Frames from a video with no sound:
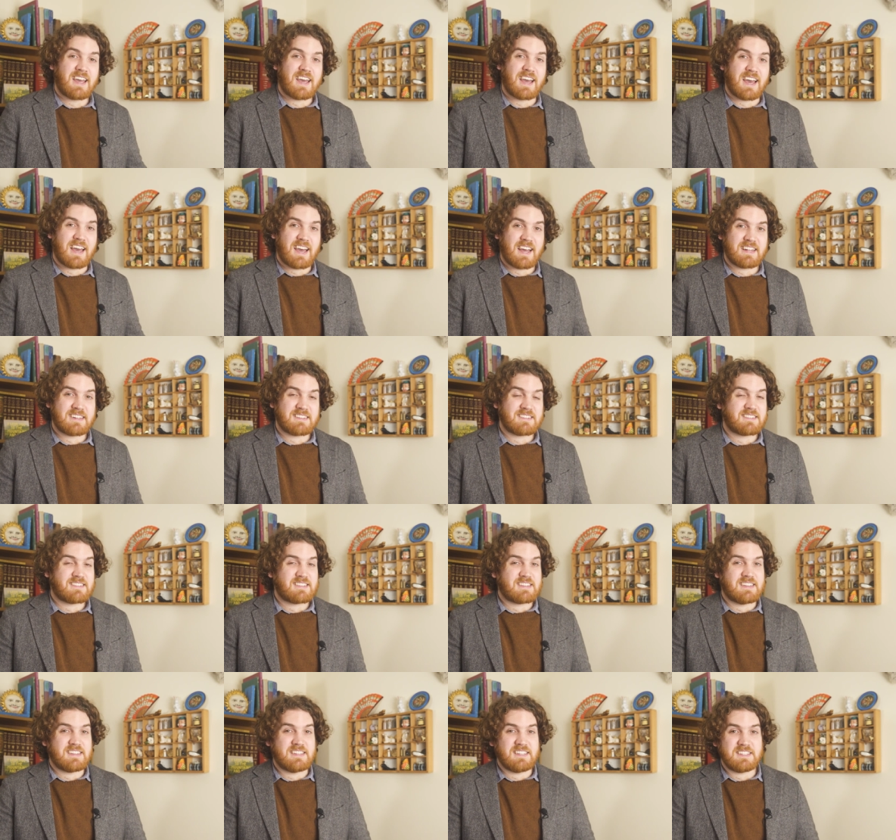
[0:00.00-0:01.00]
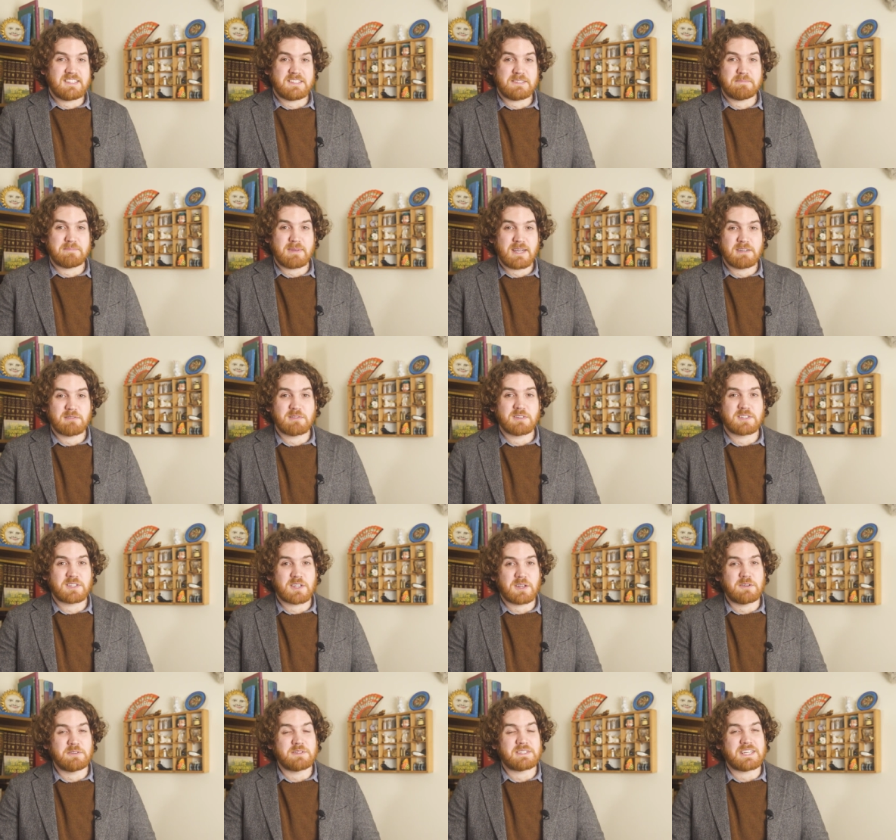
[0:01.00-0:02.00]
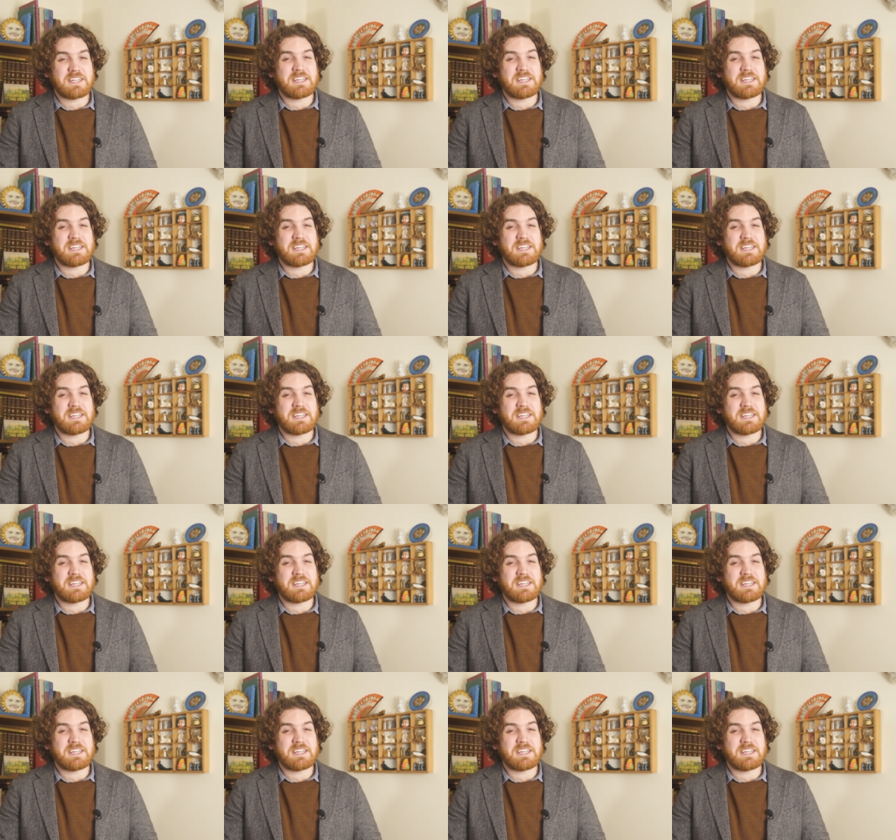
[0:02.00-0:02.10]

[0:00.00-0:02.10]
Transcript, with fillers: And this may result